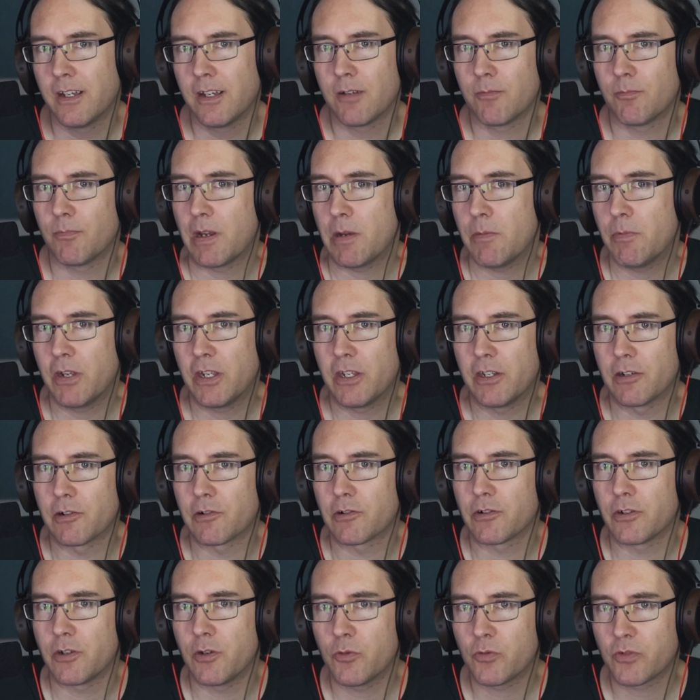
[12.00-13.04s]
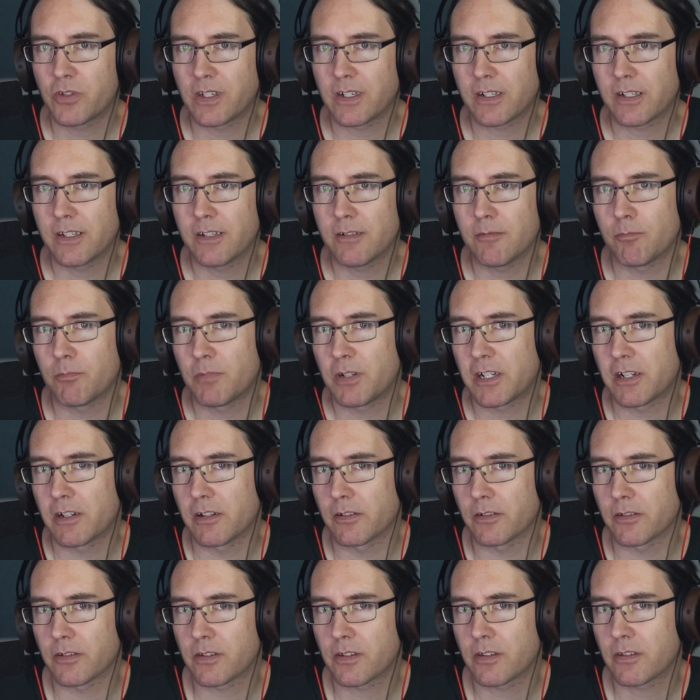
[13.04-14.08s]
Maybe you're using it
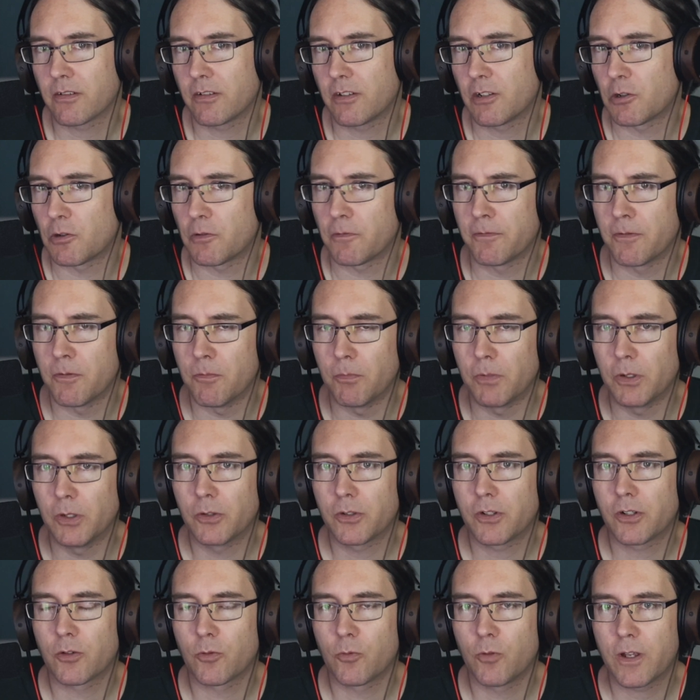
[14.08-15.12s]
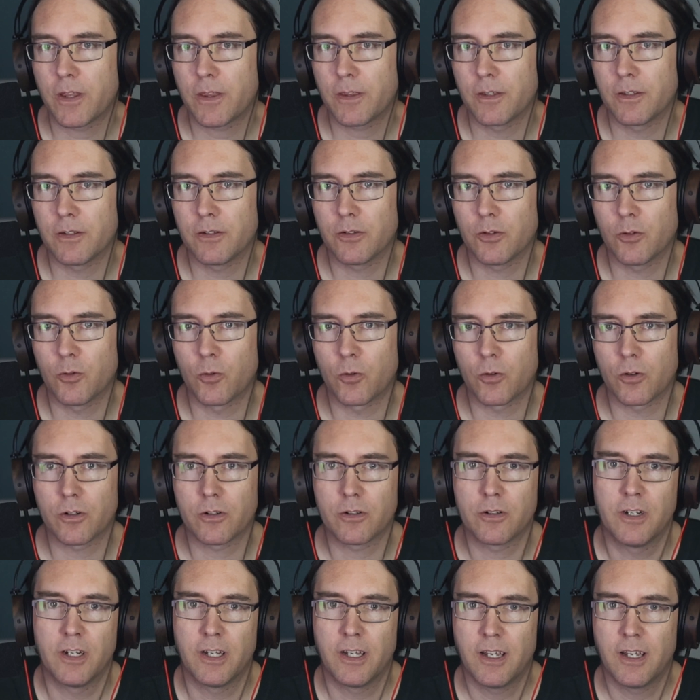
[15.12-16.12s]
because you're familiar with it, or